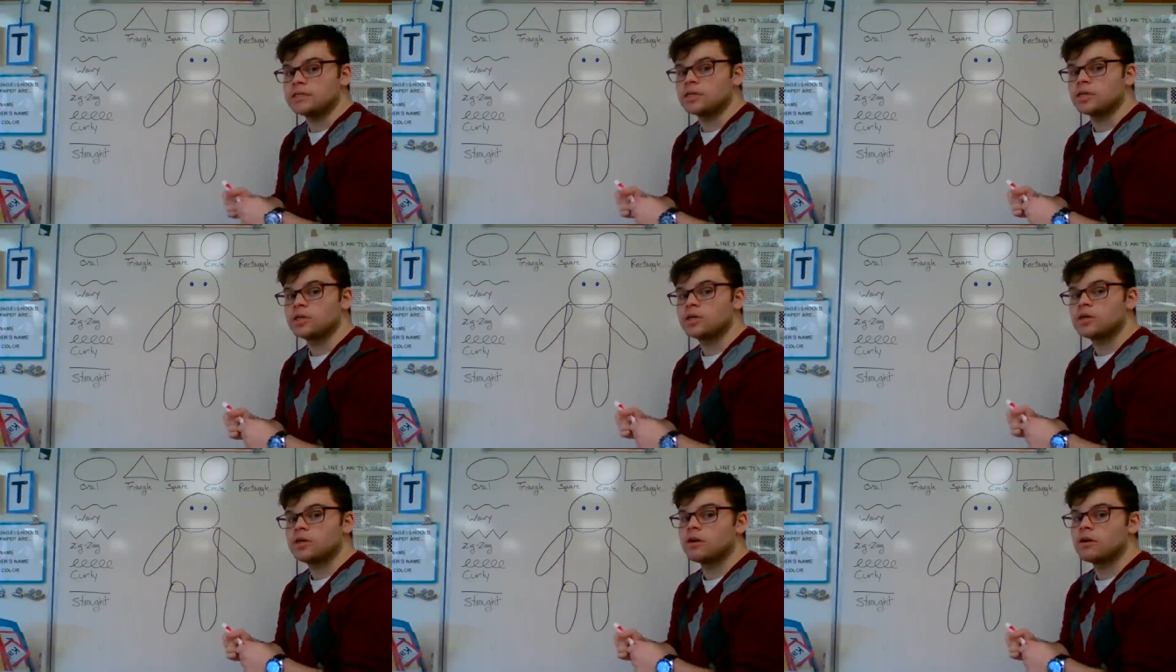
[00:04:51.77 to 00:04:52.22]

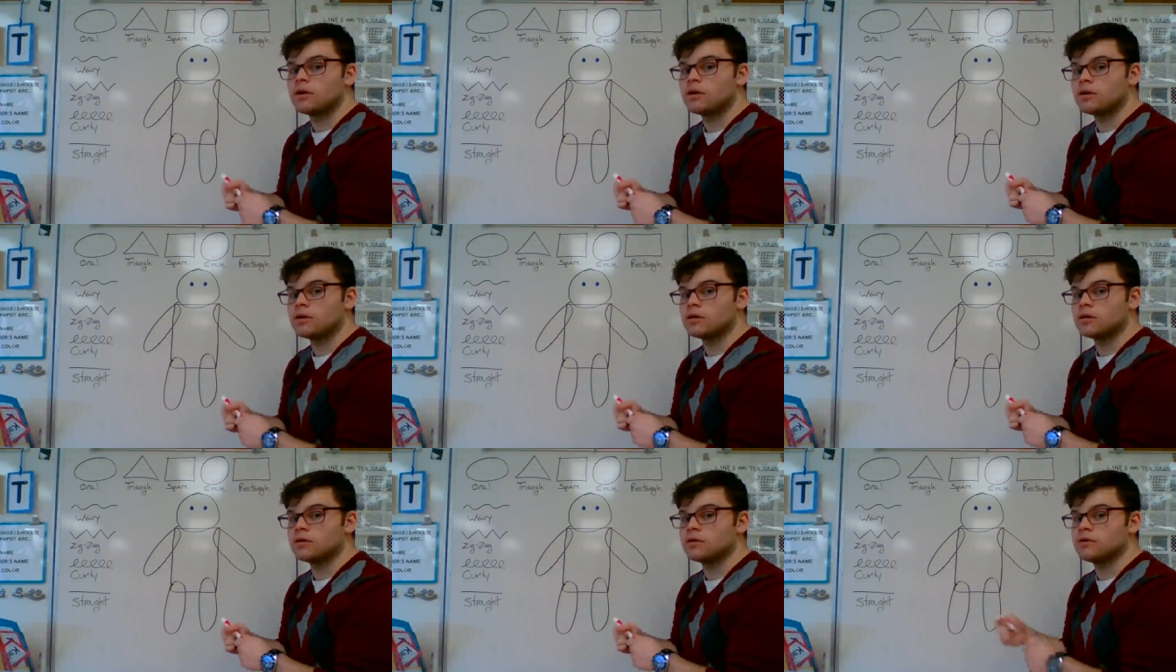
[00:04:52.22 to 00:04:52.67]
So a
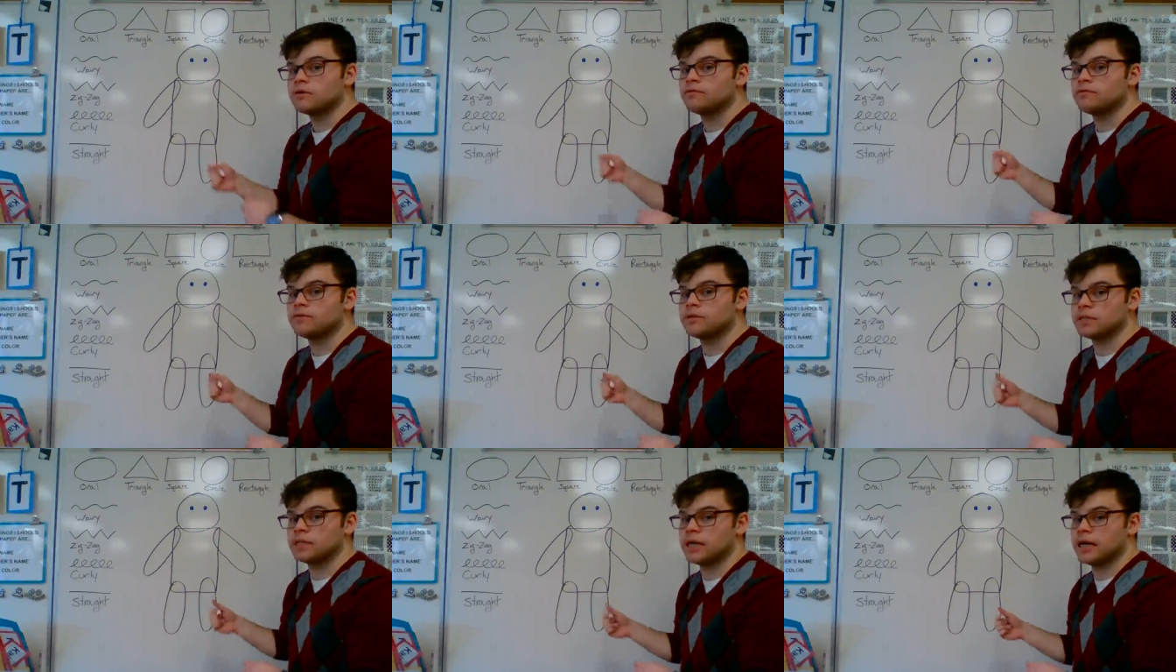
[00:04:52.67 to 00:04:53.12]
mouth is
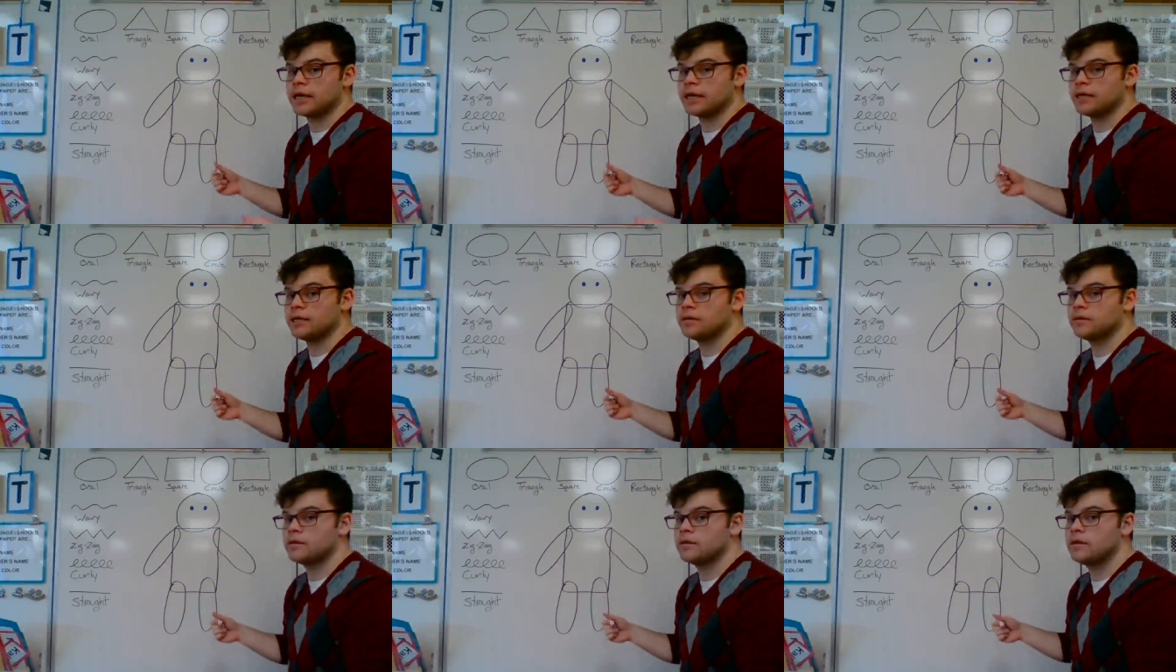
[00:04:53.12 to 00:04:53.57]
a
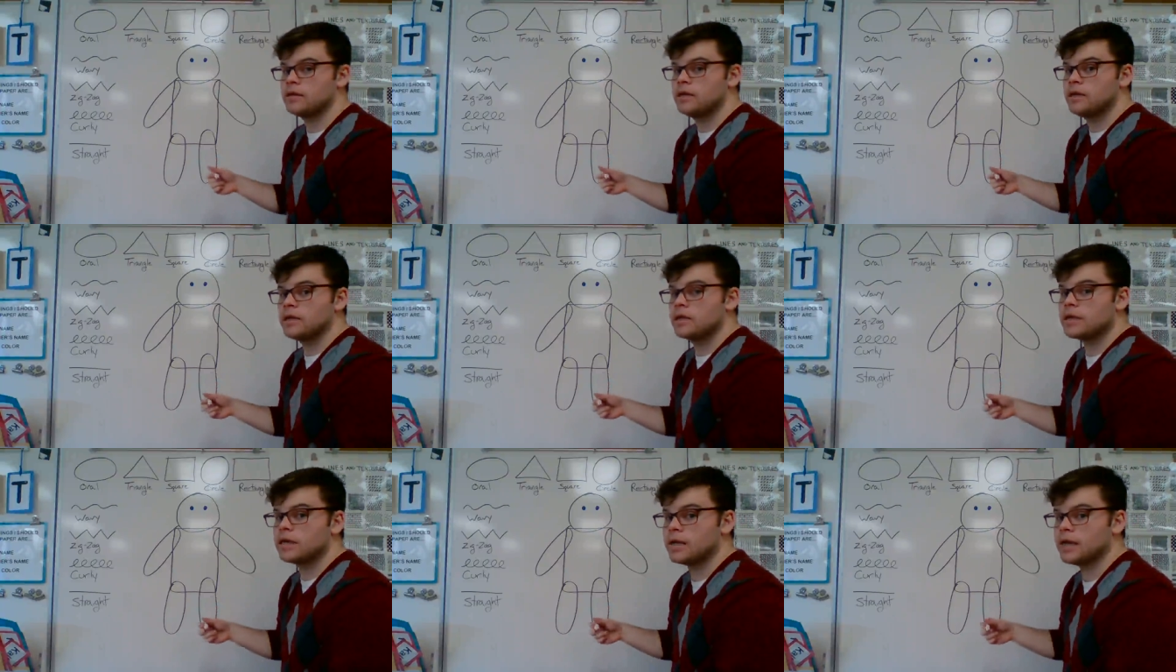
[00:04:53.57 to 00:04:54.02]

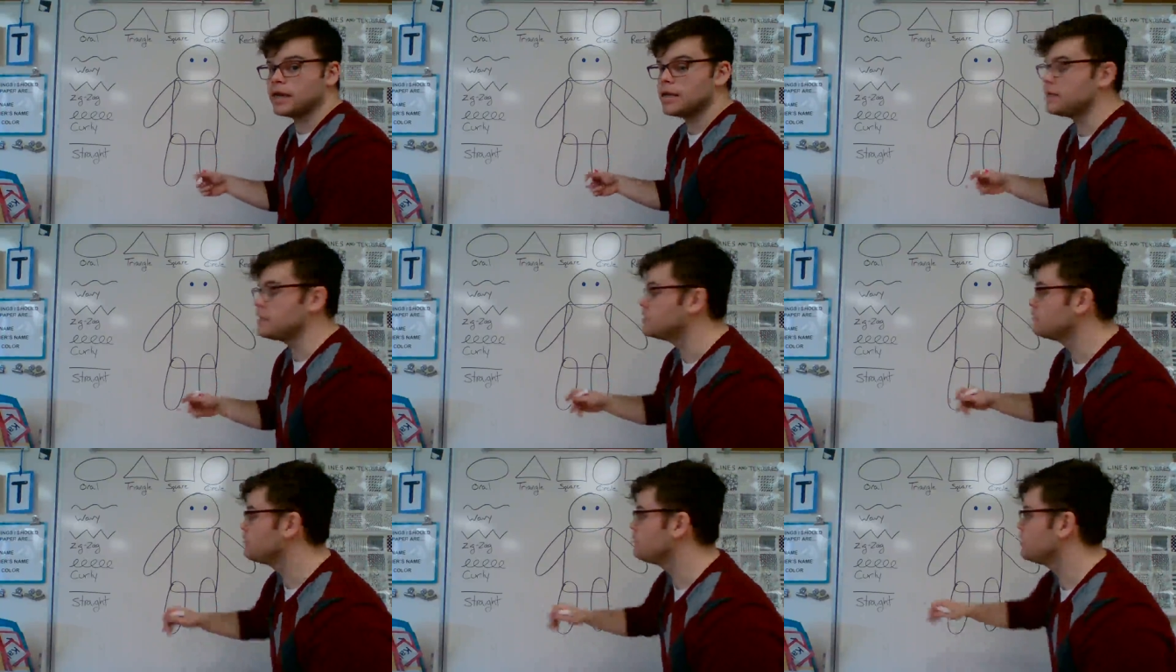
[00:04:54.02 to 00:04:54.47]
curved
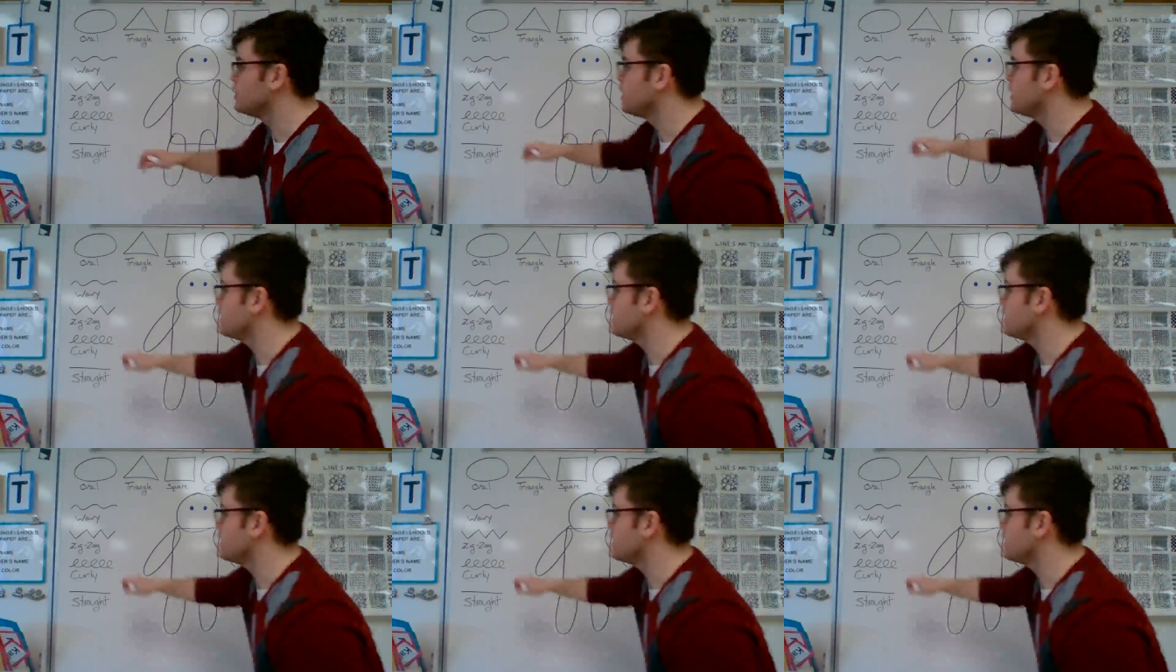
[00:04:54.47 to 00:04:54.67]
line,